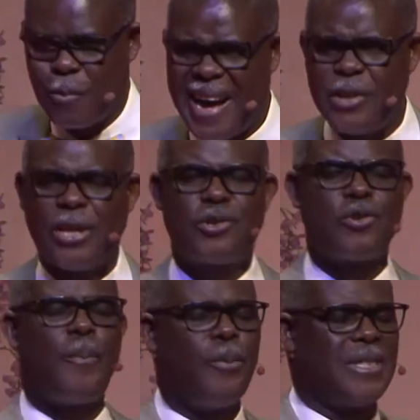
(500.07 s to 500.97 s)
when your
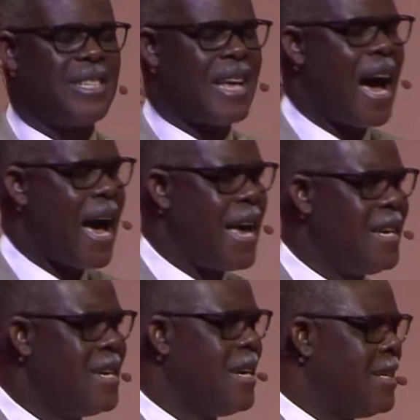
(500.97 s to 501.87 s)
throughput is high
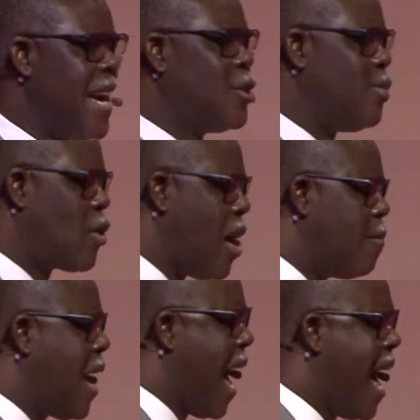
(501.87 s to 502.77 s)
that you become
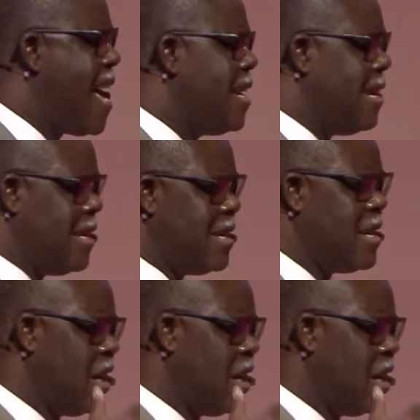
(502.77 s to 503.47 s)
highly,